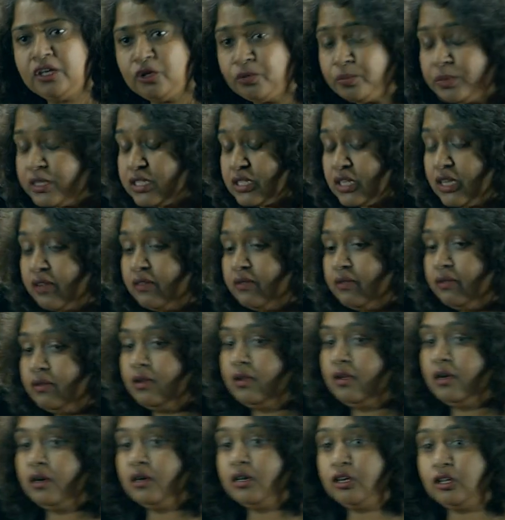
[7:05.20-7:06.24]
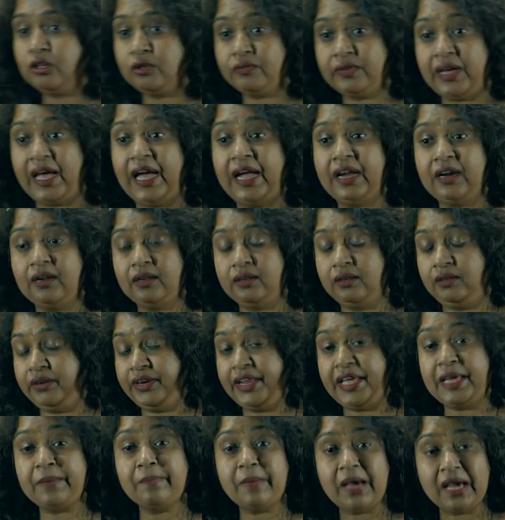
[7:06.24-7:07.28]
you must have heard of
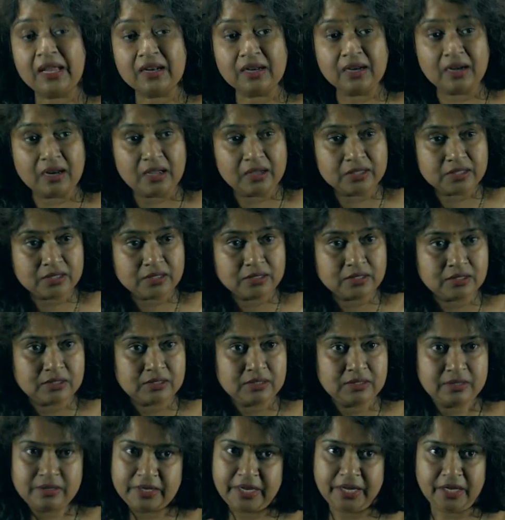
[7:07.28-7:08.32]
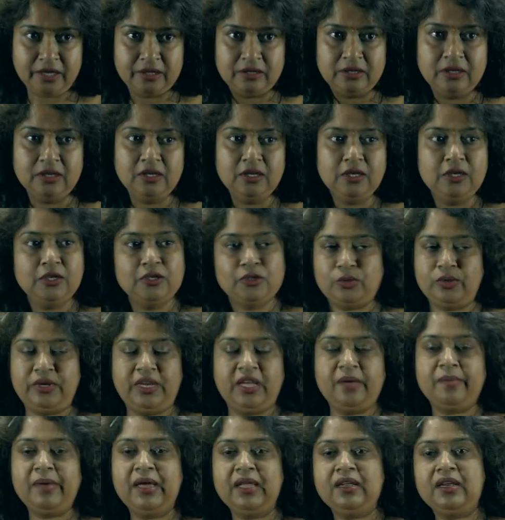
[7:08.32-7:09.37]
Ray-Ban glasses, right. So,
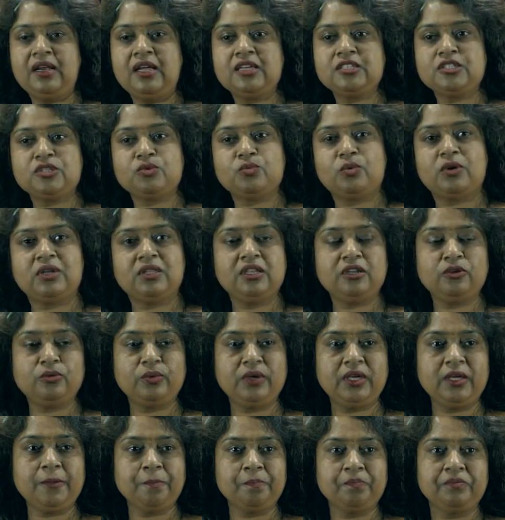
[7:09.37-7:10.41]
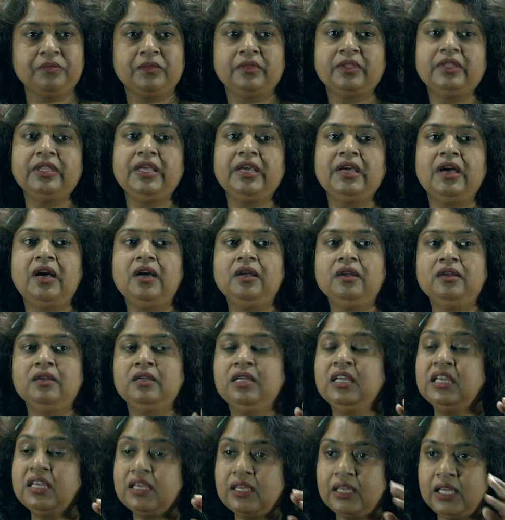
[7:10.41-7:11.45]
Ray-Ban glasses, what are they doing? They are
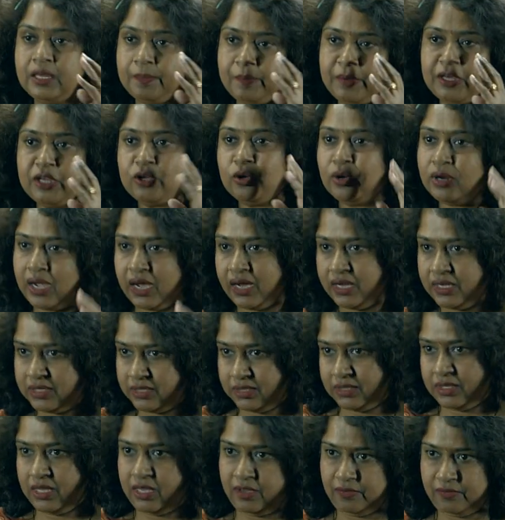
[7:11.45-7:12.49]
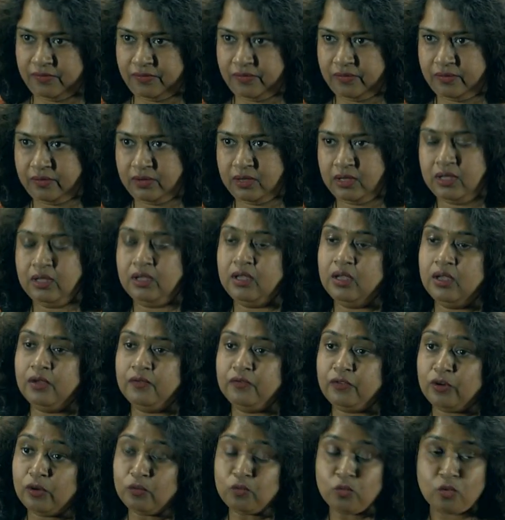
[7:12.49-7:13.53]
keeping your eye safe
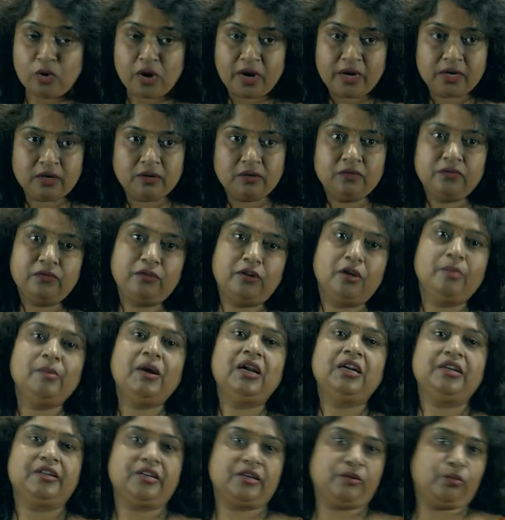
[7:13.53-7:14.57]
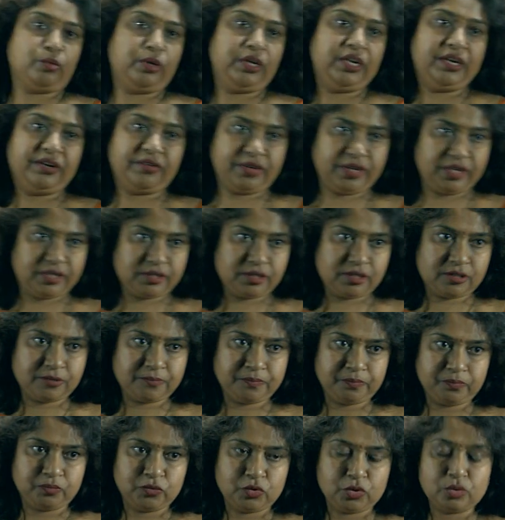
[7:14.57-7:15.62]
from what? From ultraviolet rays.
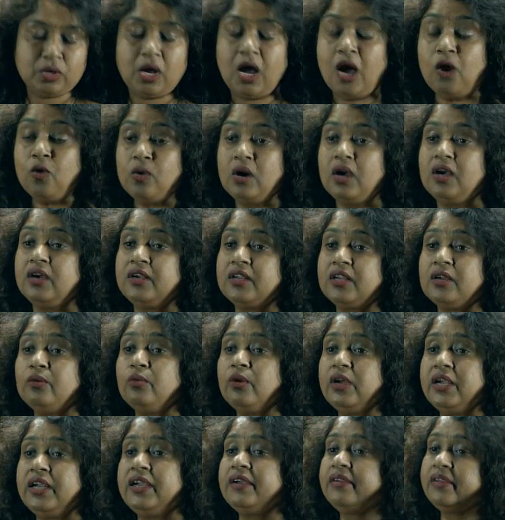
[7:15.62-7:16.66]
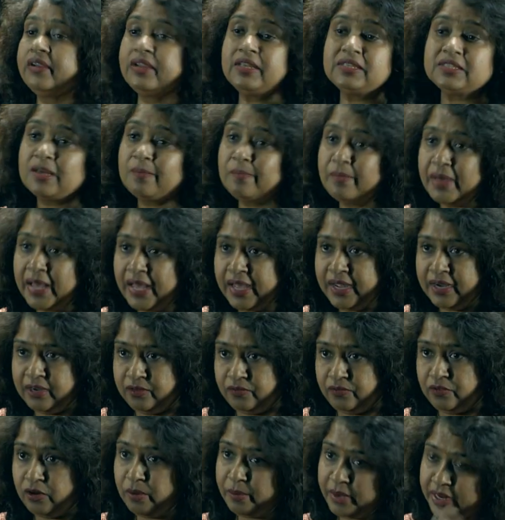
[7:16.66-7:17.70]
So, how ultraviolet rays are banned
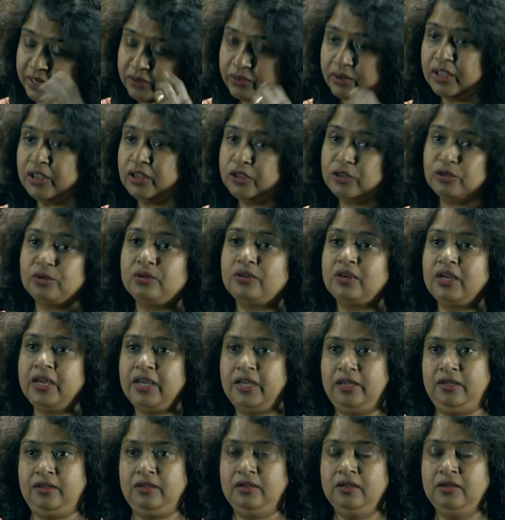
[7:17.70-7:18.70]
from entering into your eye,